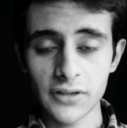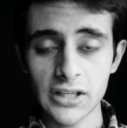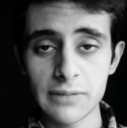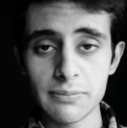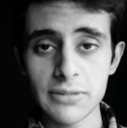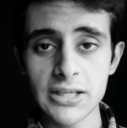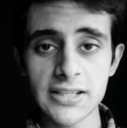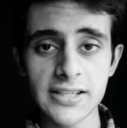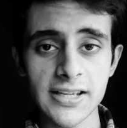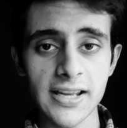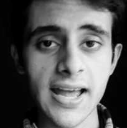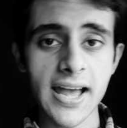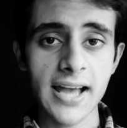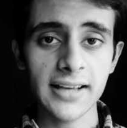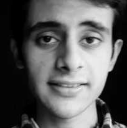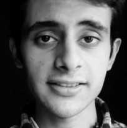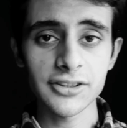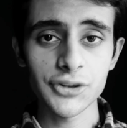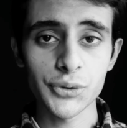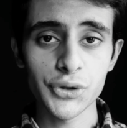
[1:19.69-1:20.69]
you have
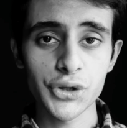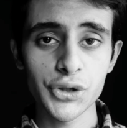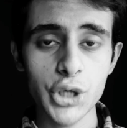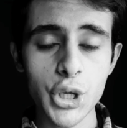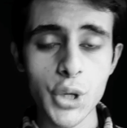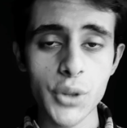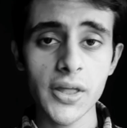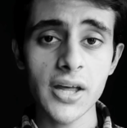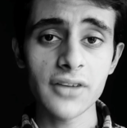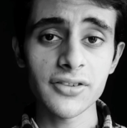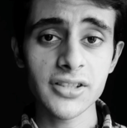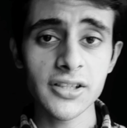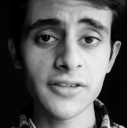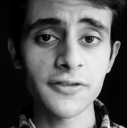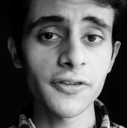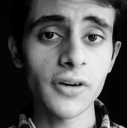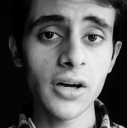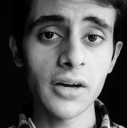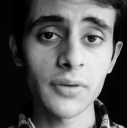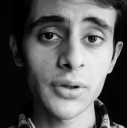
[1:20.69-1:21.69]
immediate access to
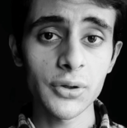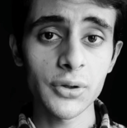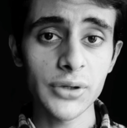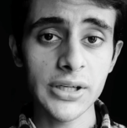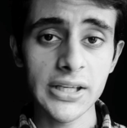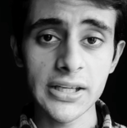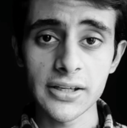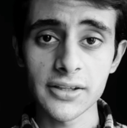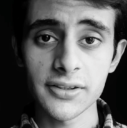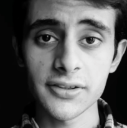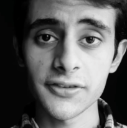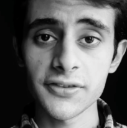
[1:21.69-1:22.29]
2,500